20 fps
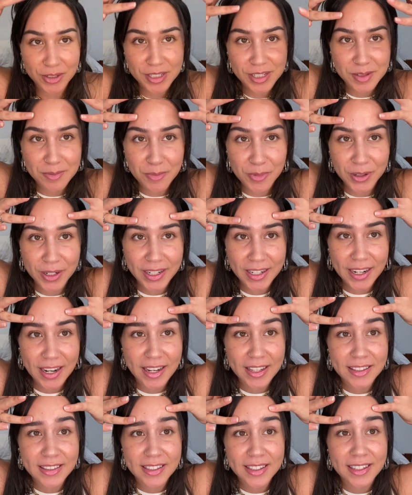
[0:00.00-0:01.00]
this morning
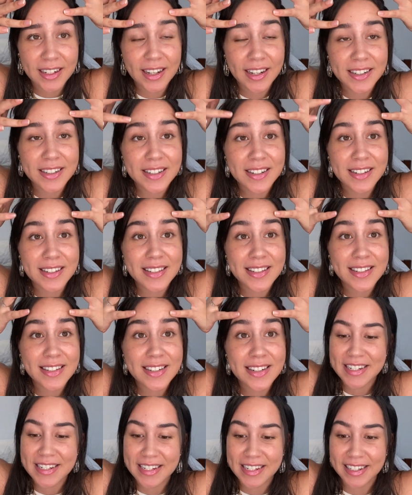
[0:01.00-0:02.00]
and then I just
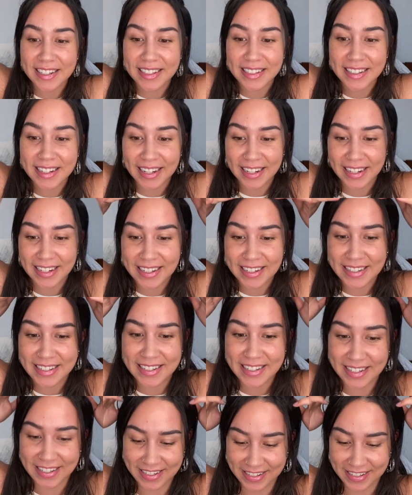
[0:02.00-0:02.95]
didn't eat